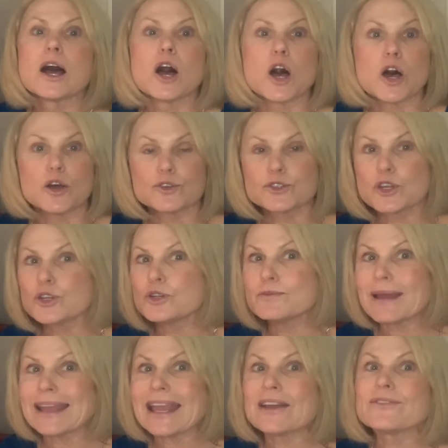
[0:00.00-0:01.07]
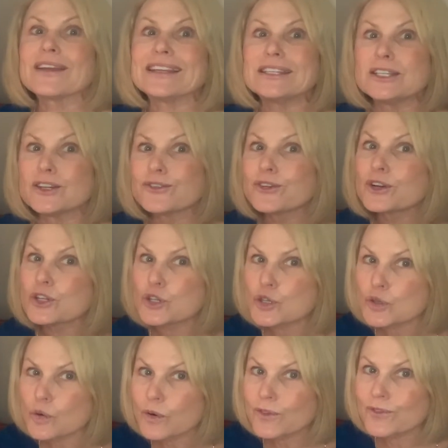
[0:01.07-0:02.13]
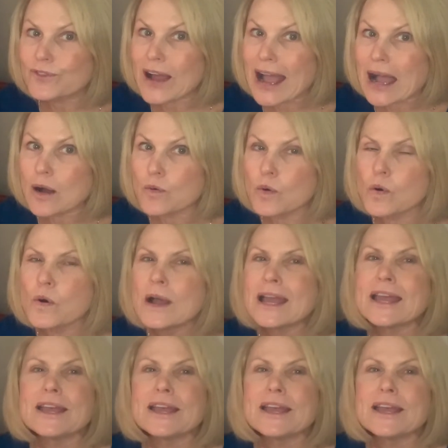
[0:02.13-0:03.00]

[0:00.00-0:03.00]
Also, you may have a different short vowel.